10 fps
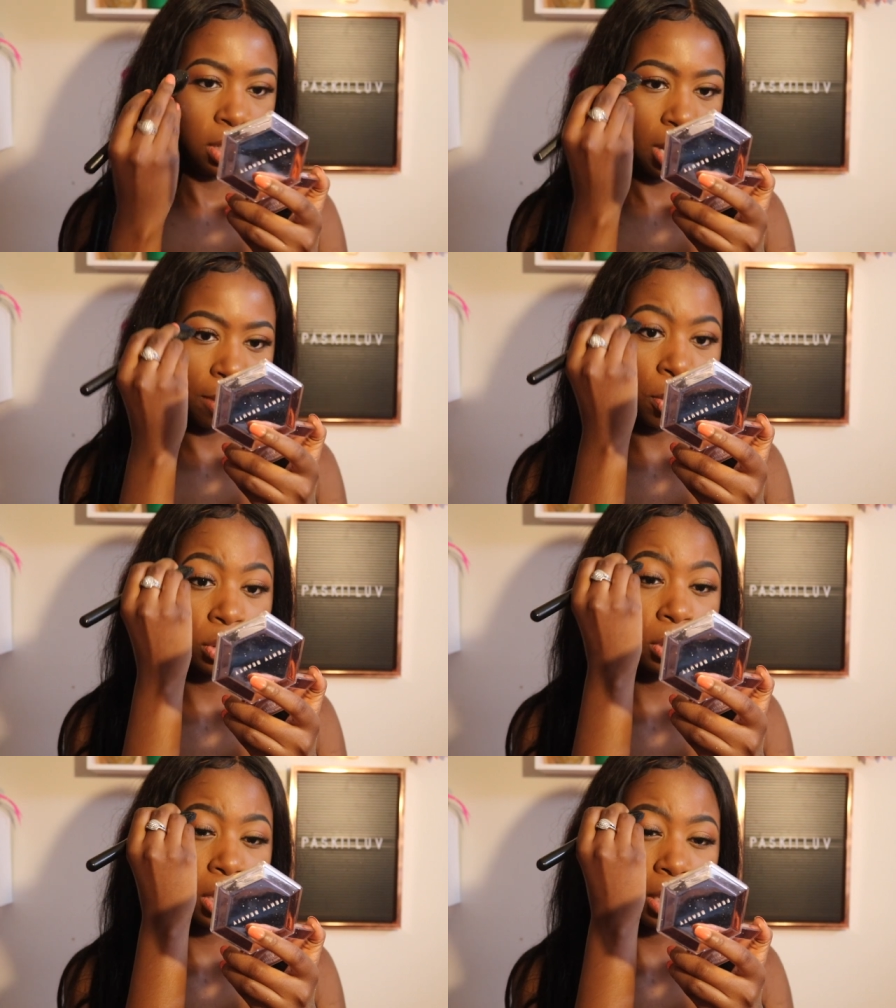I'm
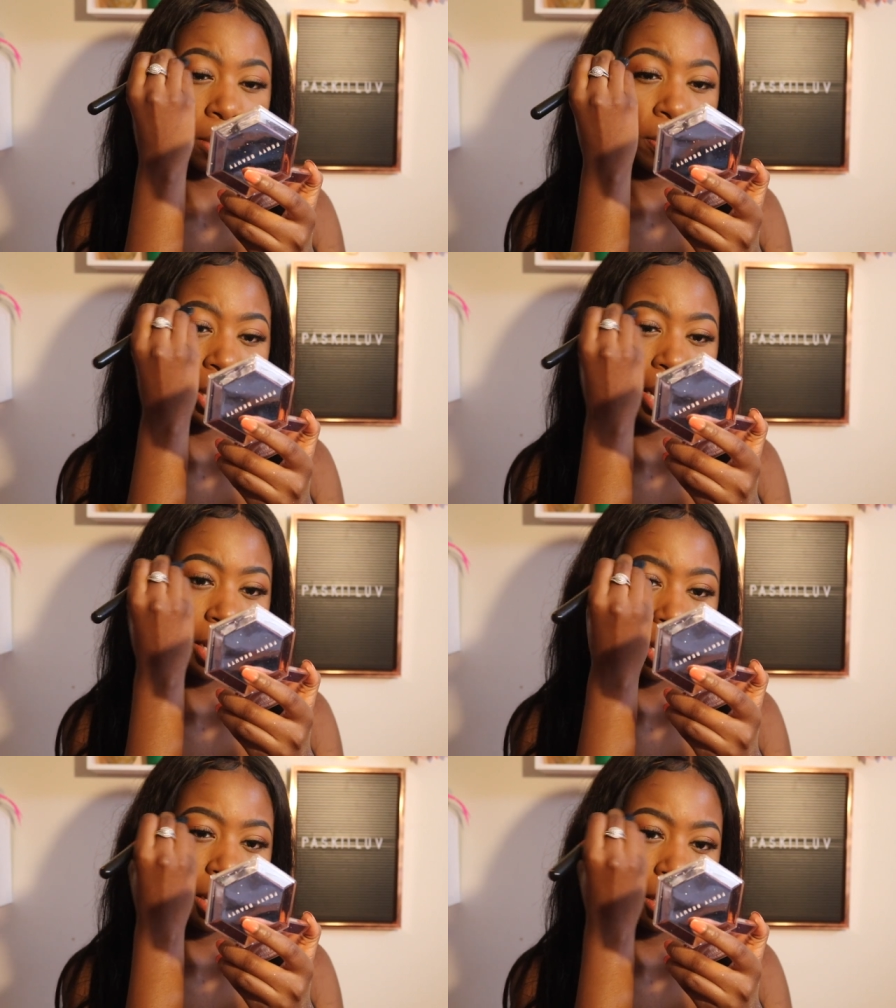also gonna apply
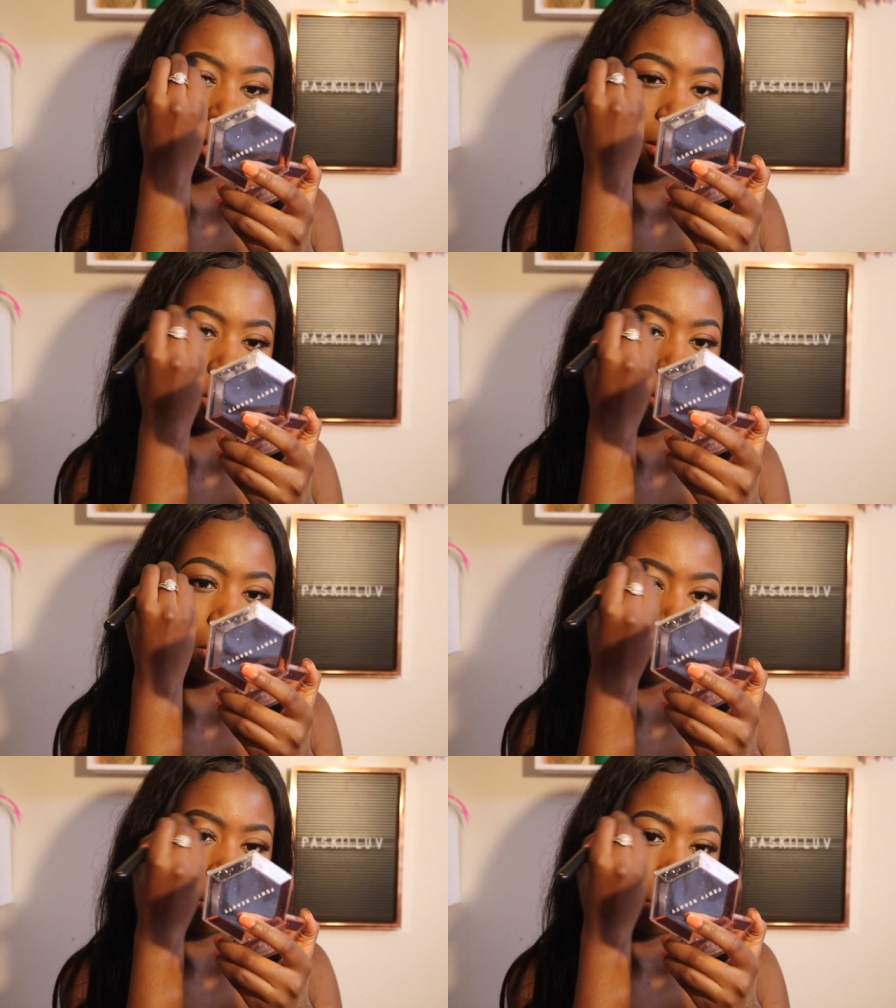it
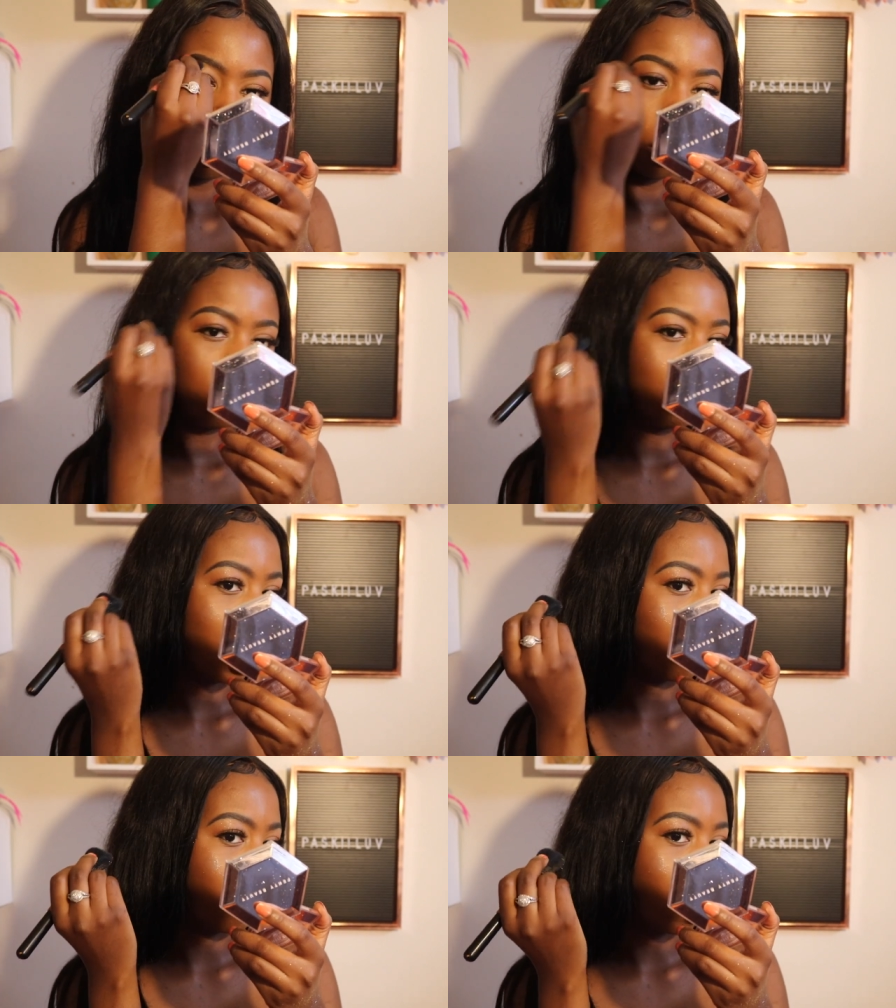on
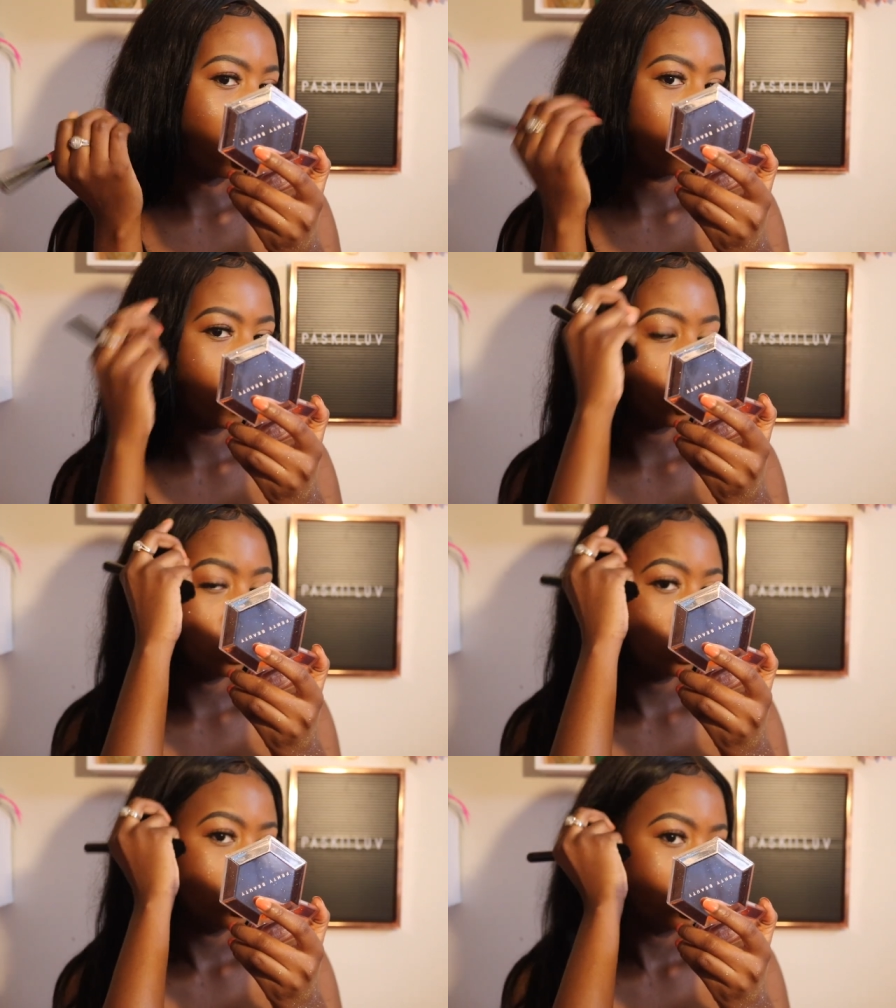my brow
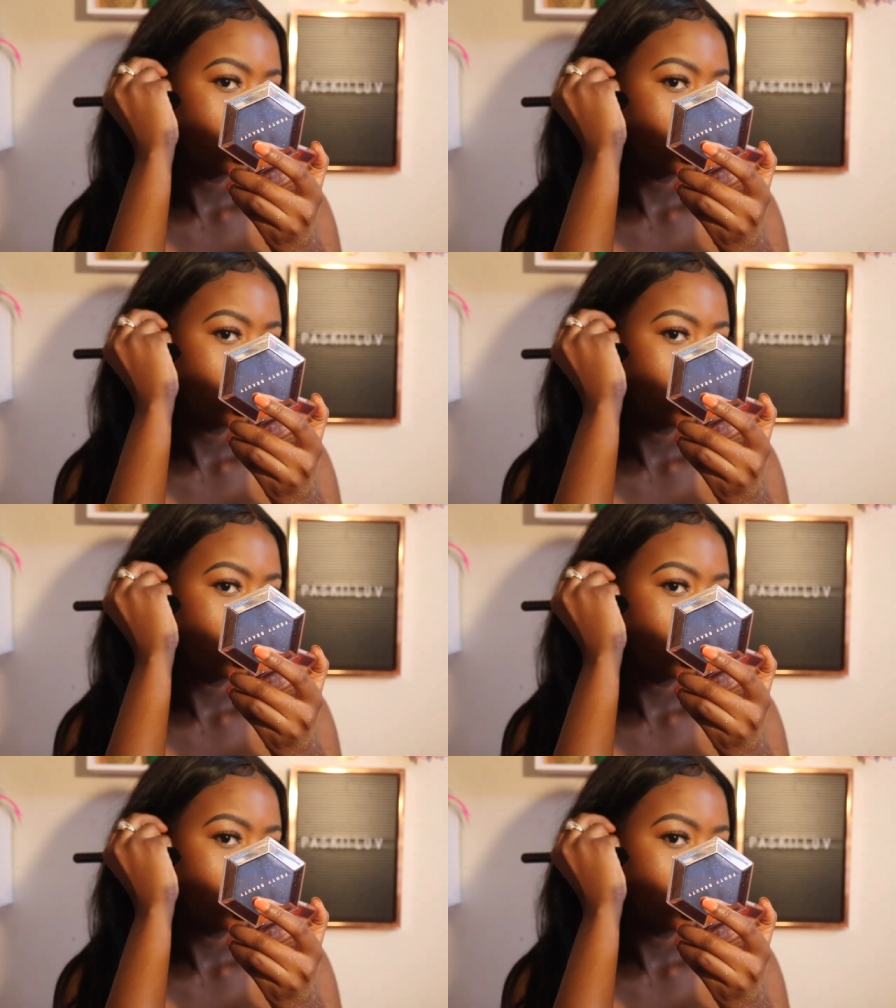bone.